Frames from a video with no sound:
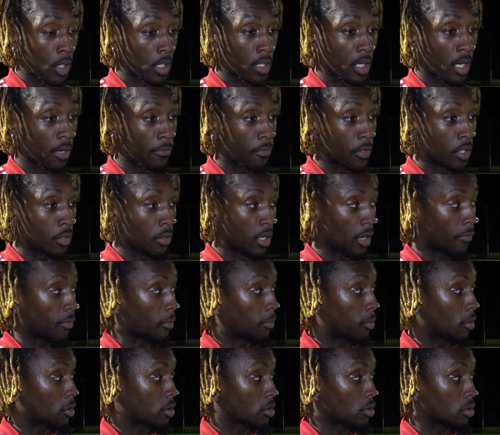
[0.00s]
yeah, I think Gaffer
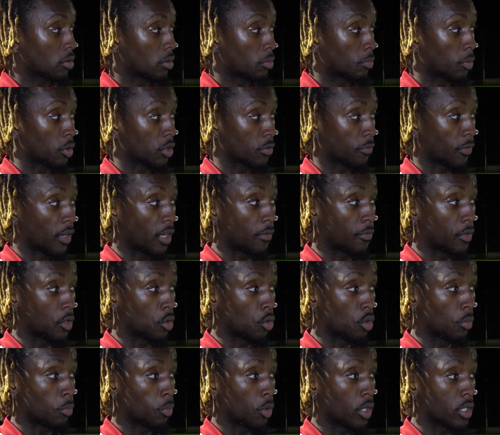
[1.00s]
puts faith in
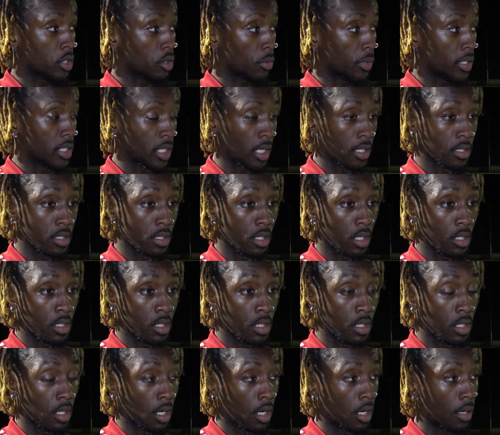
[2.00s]
all the boys that he has
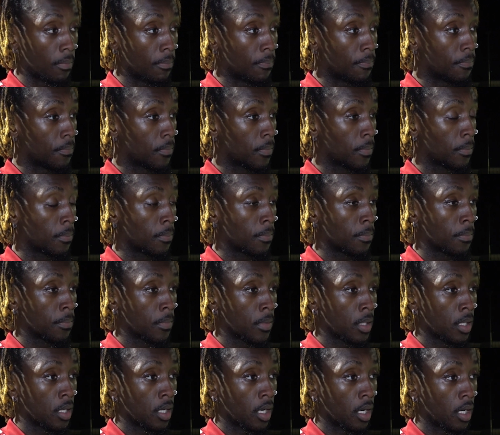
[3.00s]
done,
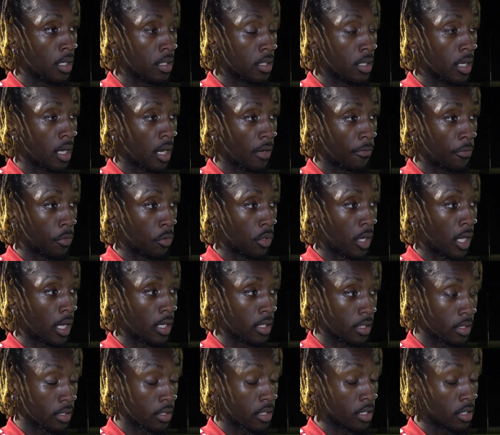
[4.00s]
and yeah, I feel
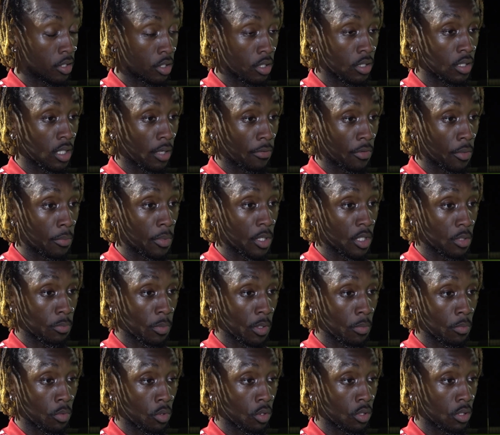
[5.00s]
like this could definitely be a
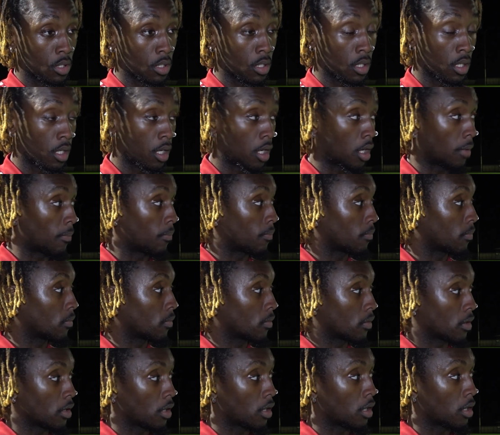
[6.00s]
springboard.
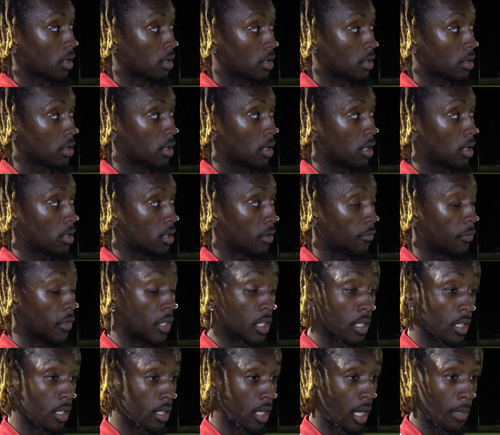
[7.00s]
The
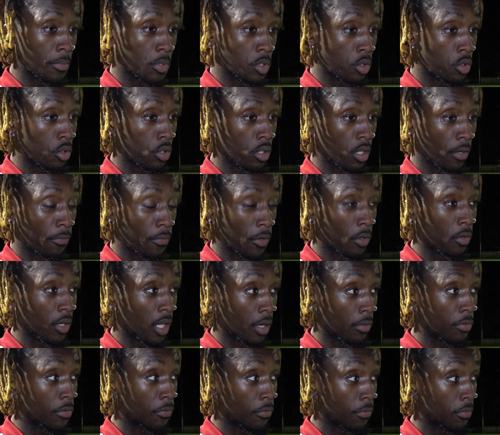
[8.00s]
feeling in the camp's good. I felt
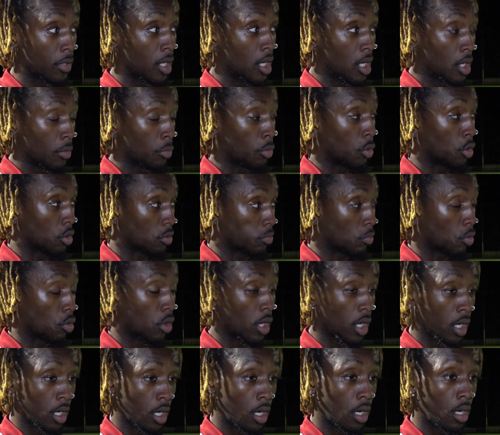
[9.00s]
like we looked more
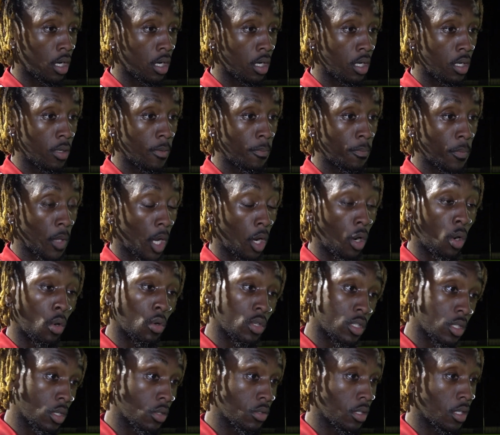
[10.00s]
like our
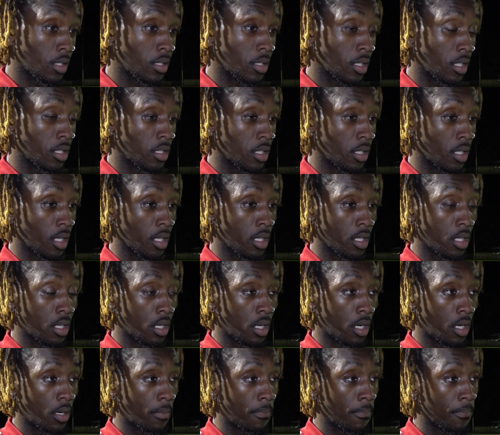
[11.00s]
old selves, I'd say, today.
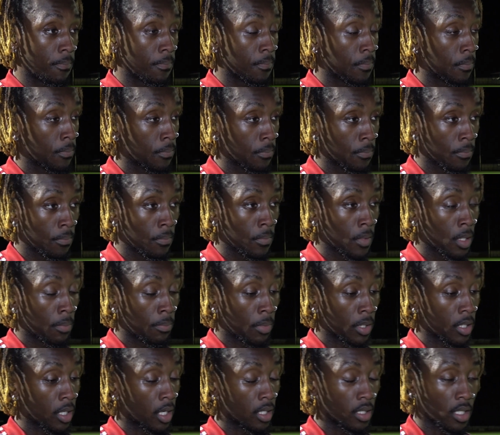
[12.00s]

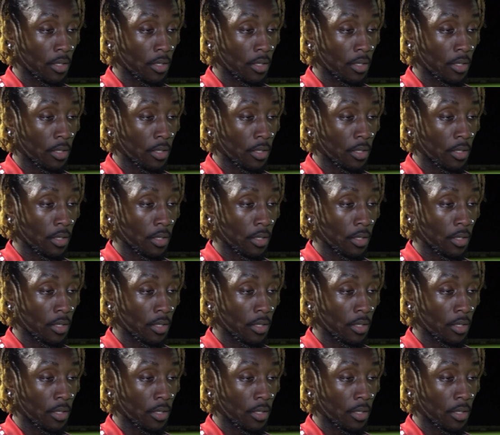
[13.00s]
But yeah, I